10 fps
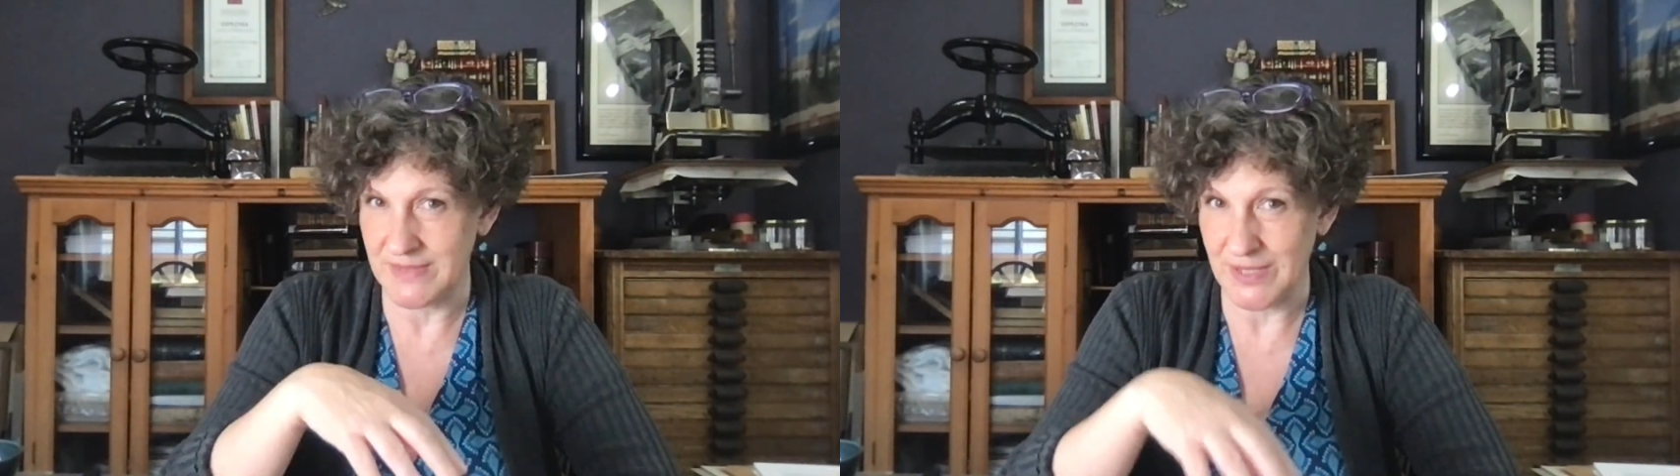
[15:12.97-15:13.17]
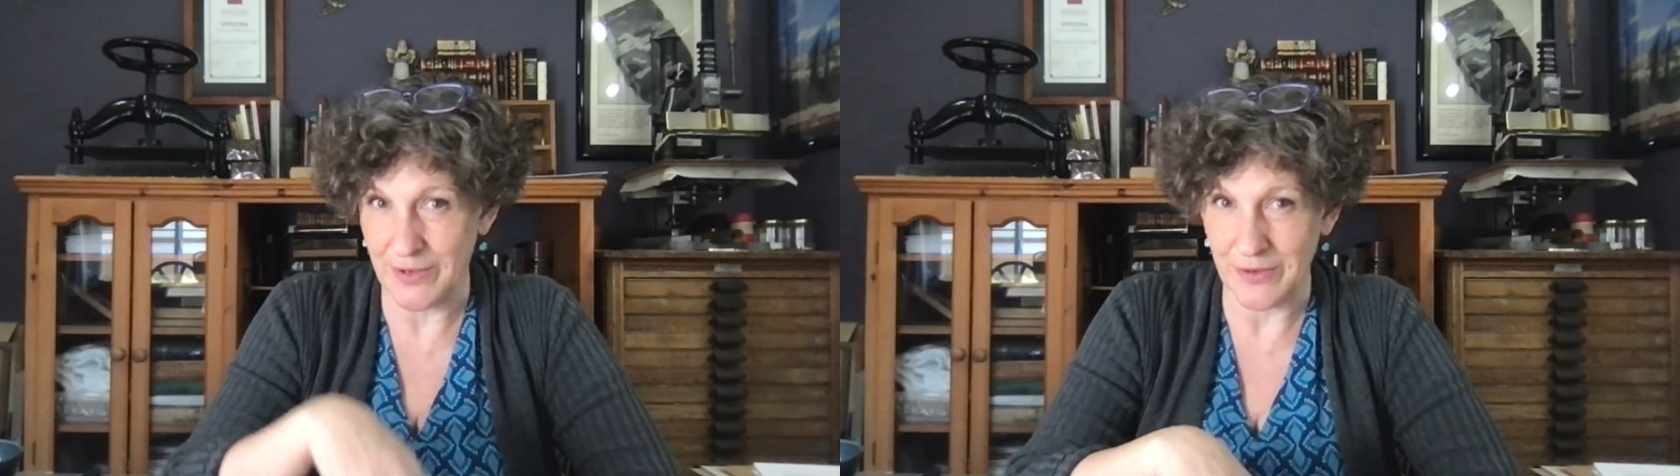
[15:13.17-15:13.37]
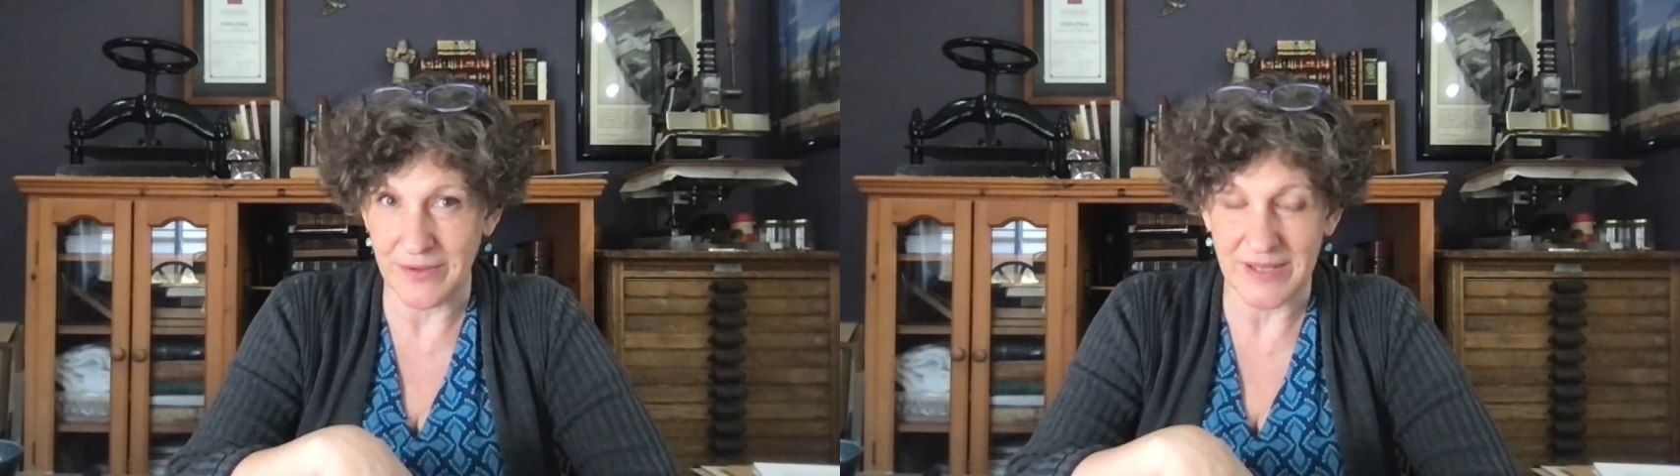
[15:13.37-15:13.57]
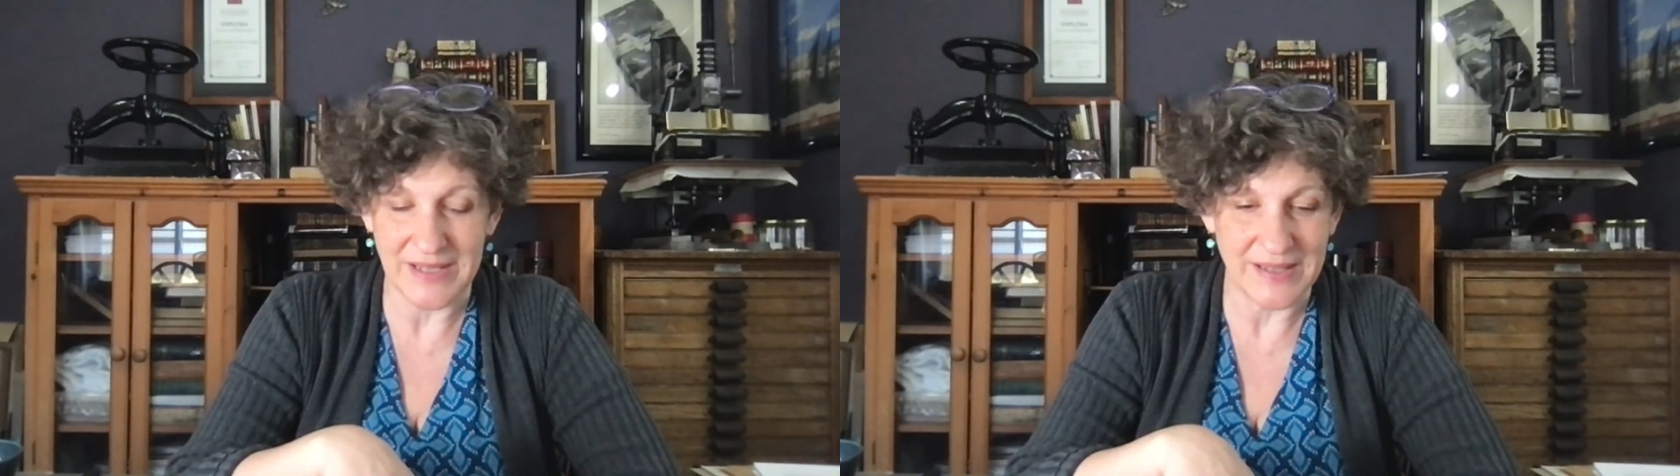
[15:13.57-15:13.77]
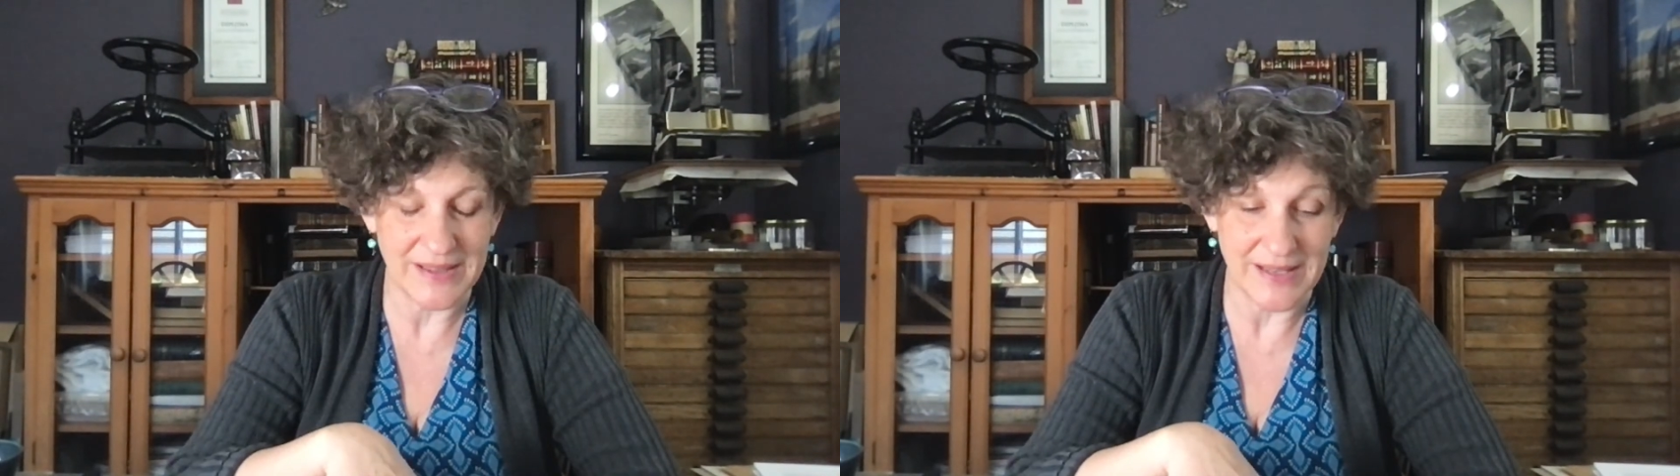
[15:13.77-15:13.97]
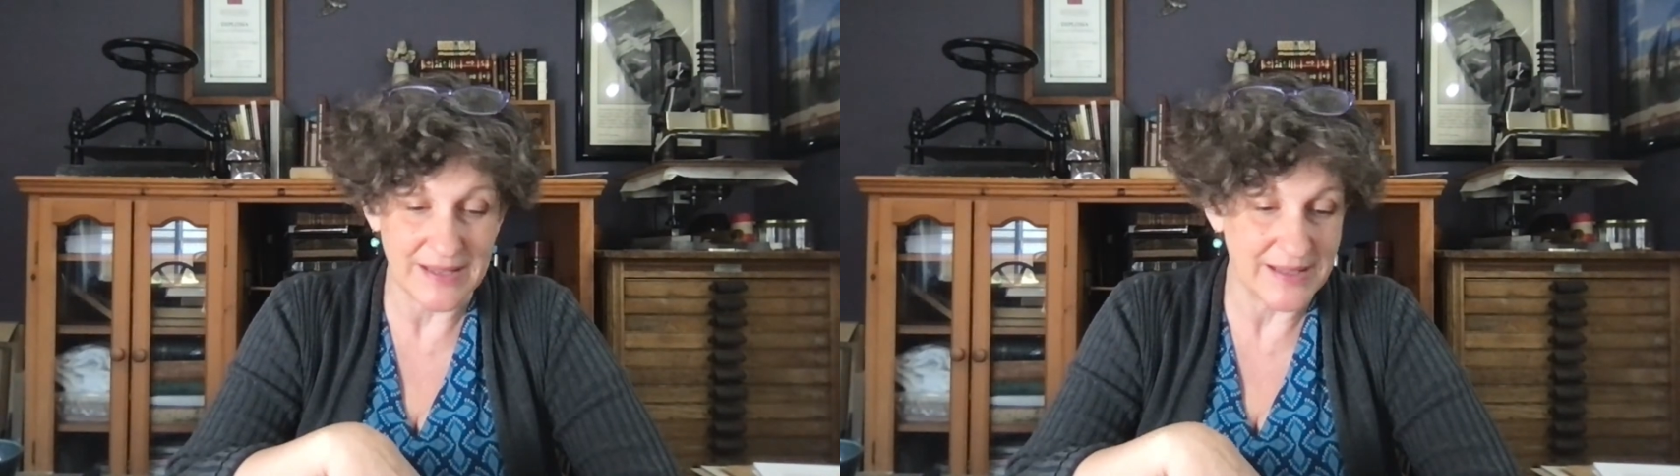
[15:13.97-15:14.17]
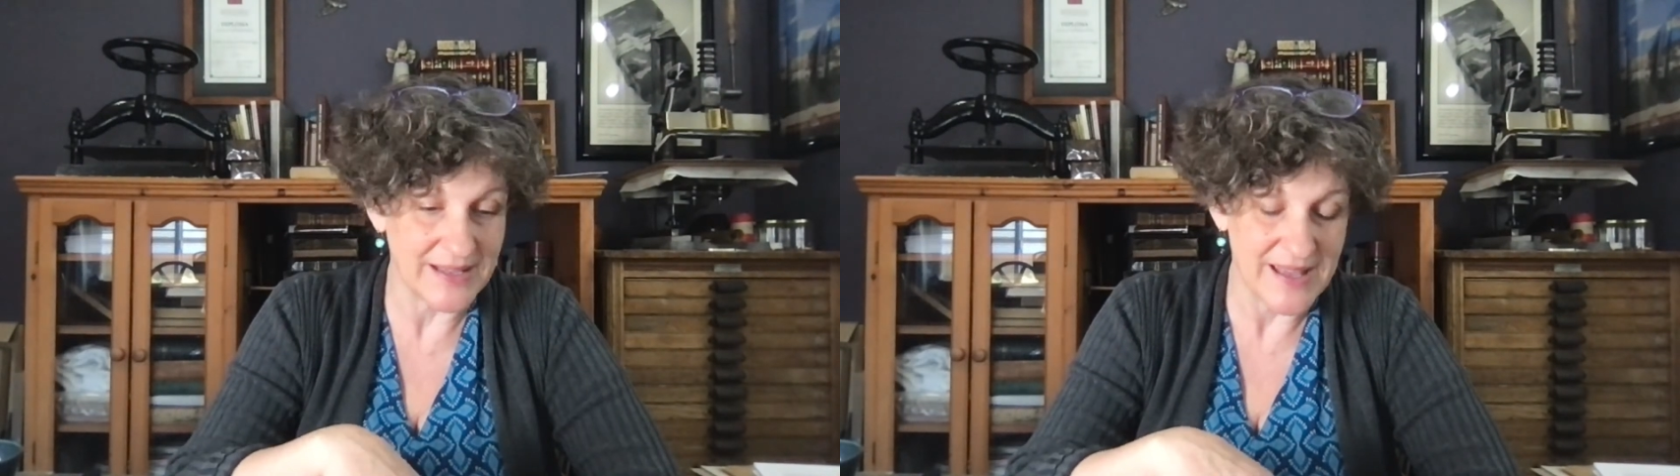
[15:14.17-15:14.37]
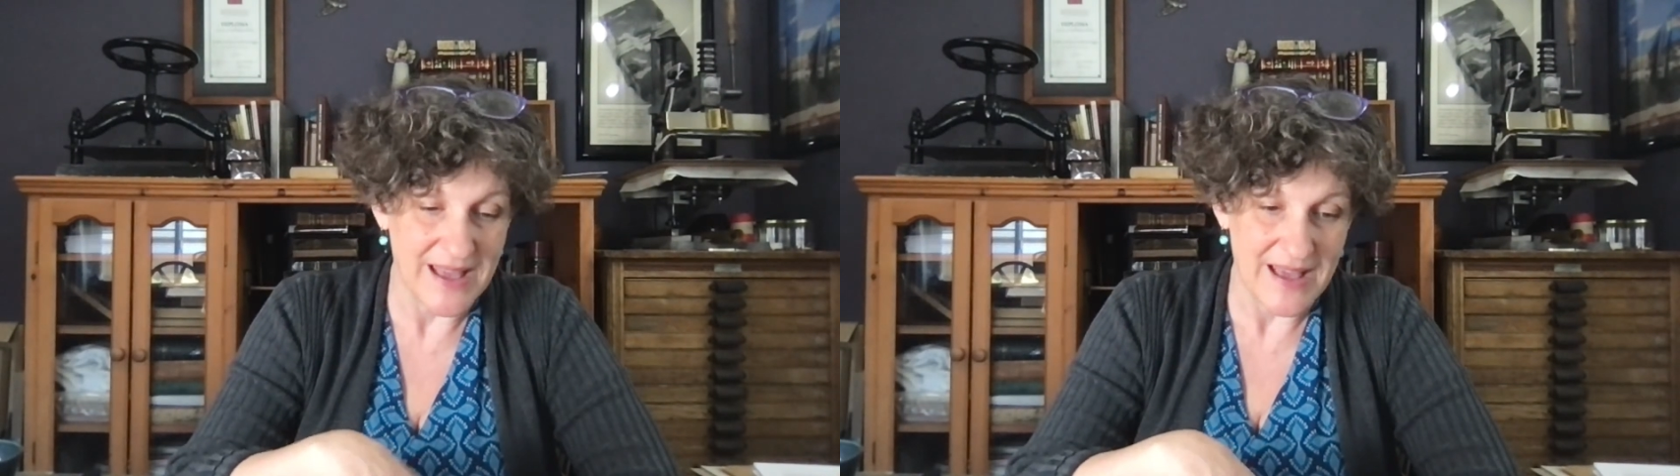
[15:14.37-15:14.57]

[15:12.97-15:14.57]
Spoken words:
It's harder than you think.